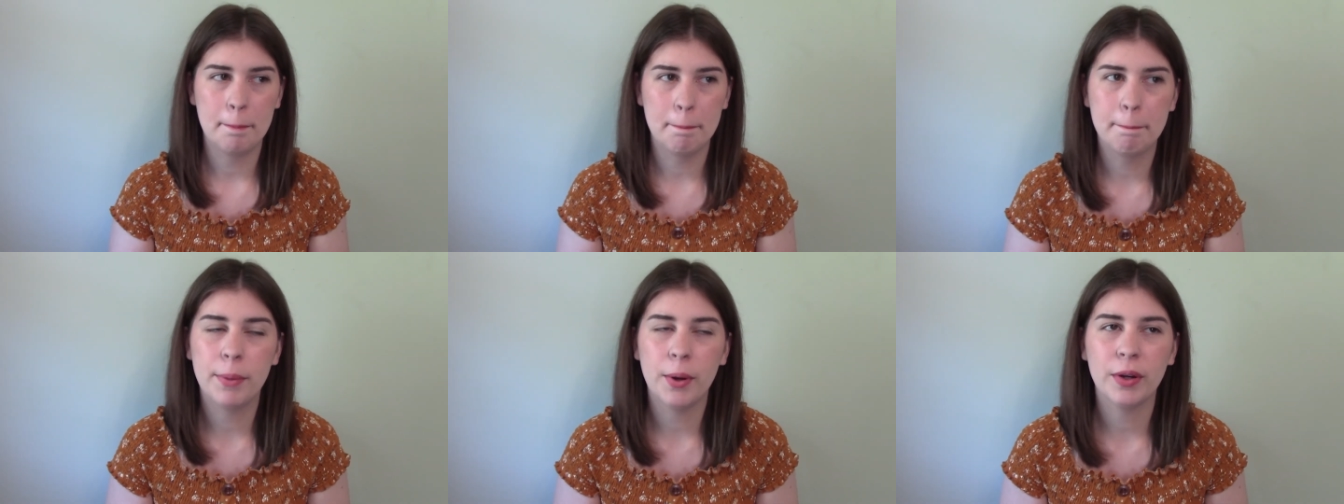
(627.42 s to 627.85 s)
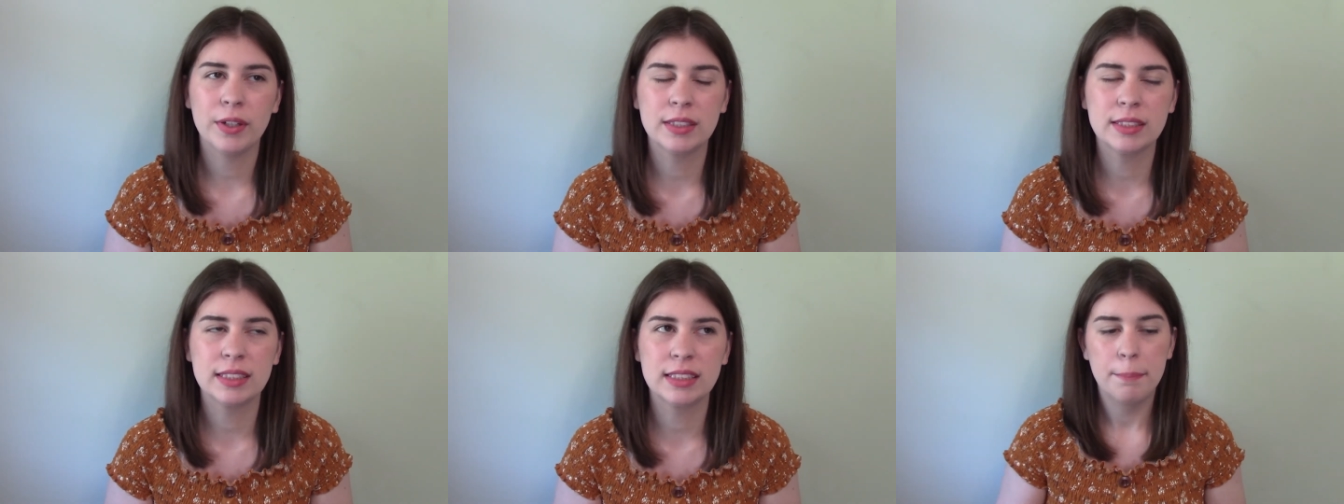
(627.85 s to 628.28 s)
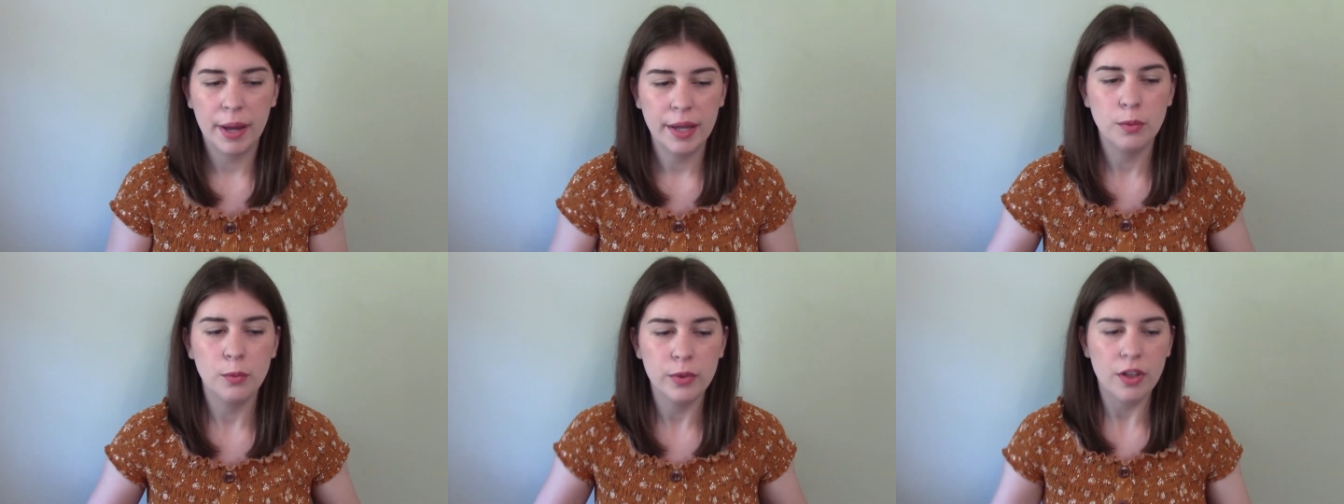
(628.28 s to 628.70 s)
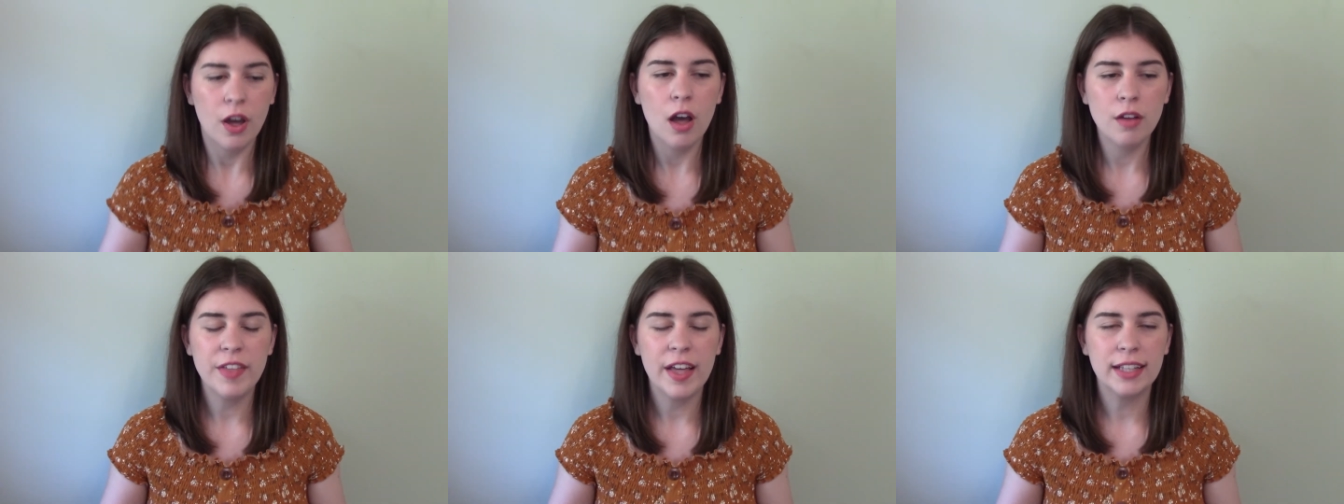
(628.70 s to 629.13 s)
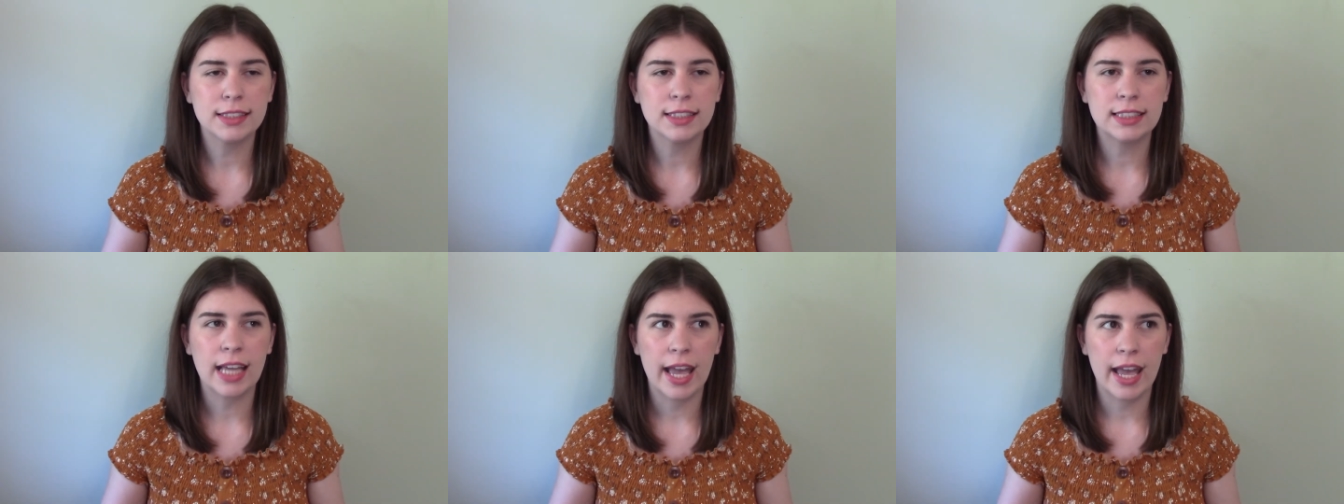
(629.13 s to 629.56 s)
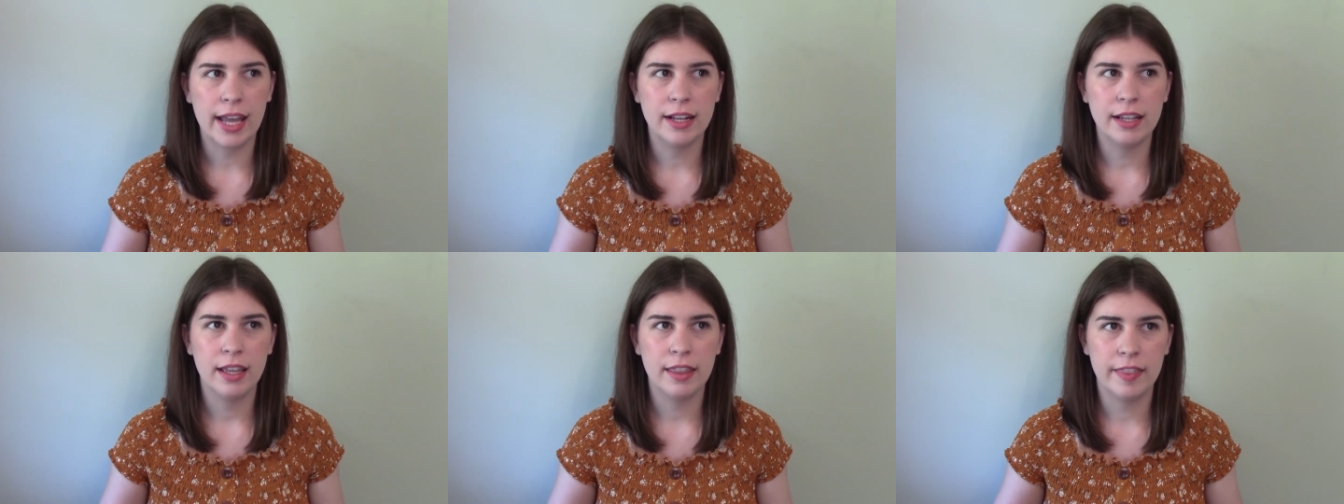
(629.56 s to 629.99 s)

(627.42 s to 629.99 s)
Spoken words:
books. But with all that said,